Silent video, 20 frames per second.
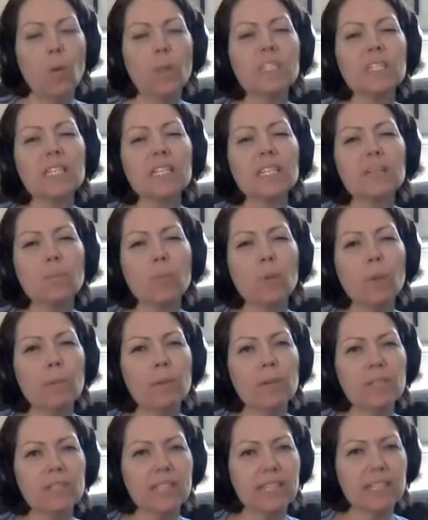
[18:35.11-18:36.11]

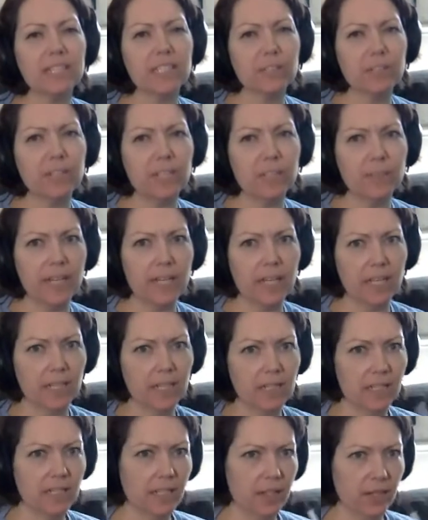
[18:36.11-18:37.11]
percent do you need to be
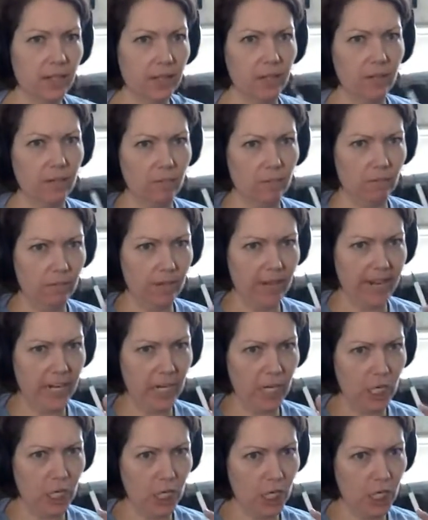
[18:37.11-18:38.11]
considered
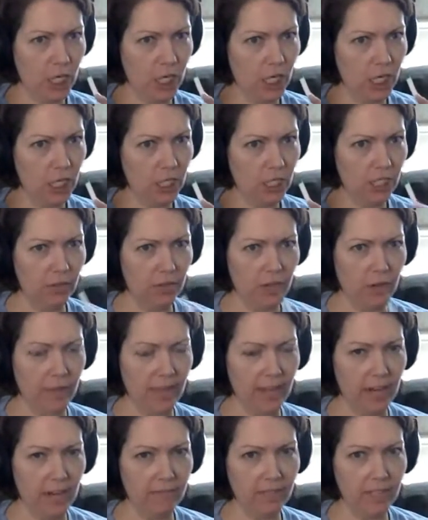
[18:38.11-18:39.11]
rare? Do you know
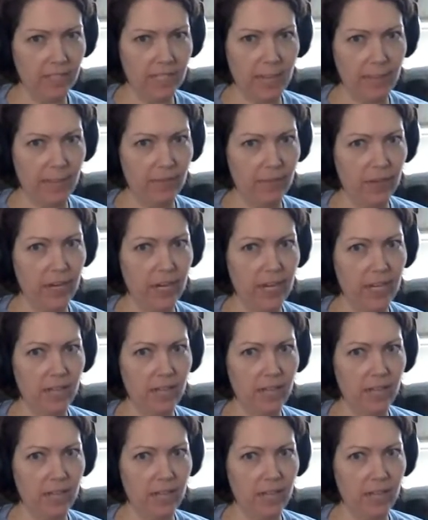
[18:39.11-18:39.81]
that off the top of your head?